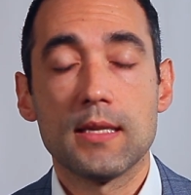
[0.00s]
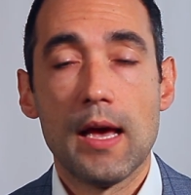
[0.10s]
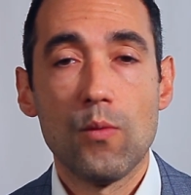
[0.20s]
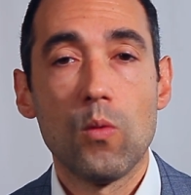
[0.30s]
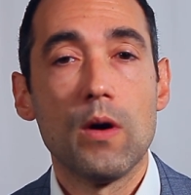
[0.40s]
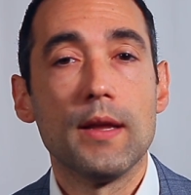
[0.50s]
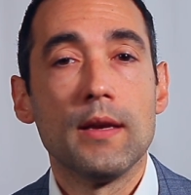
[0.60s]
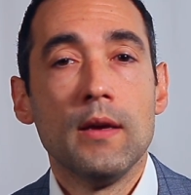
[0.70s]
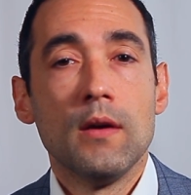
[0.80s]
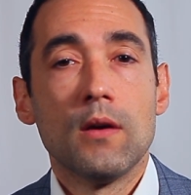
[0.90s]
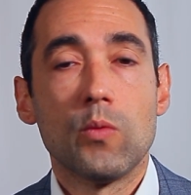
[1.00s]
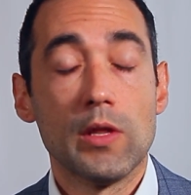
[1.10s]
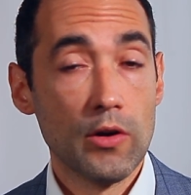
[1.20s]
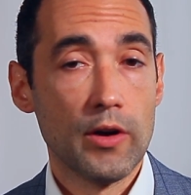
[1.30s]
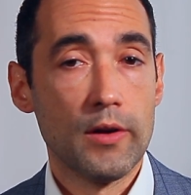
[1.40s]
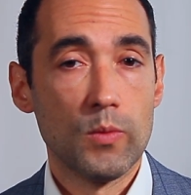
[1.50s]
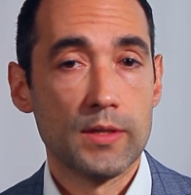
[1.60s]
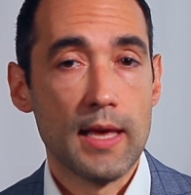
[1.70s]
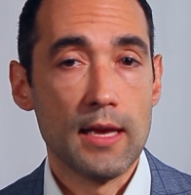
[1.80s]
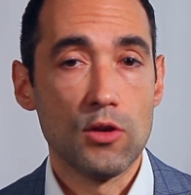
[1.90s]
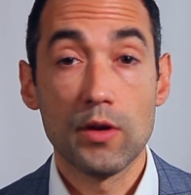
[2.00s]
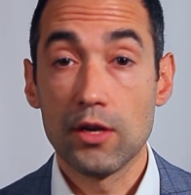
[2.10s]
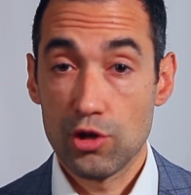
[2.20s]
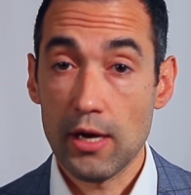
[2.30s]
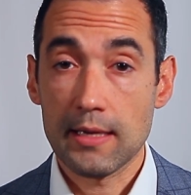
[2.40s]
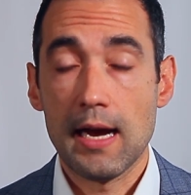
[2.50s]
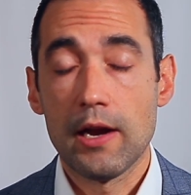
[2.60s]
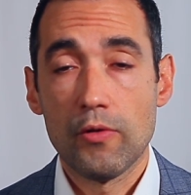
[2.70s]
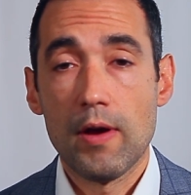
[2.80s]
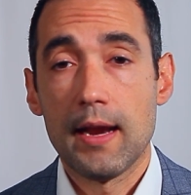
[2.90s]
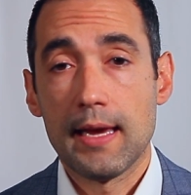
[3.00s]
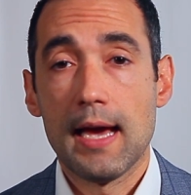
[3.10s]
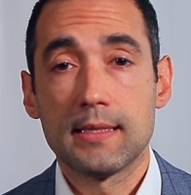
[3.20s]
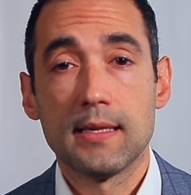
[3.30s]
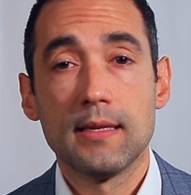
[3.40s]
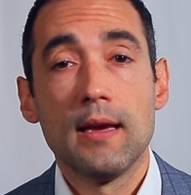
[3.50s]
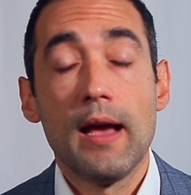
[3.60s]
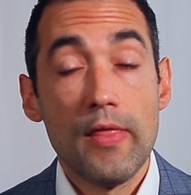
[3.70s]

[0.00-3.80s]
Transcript: And what we learned was that you can inject hyaluronic acid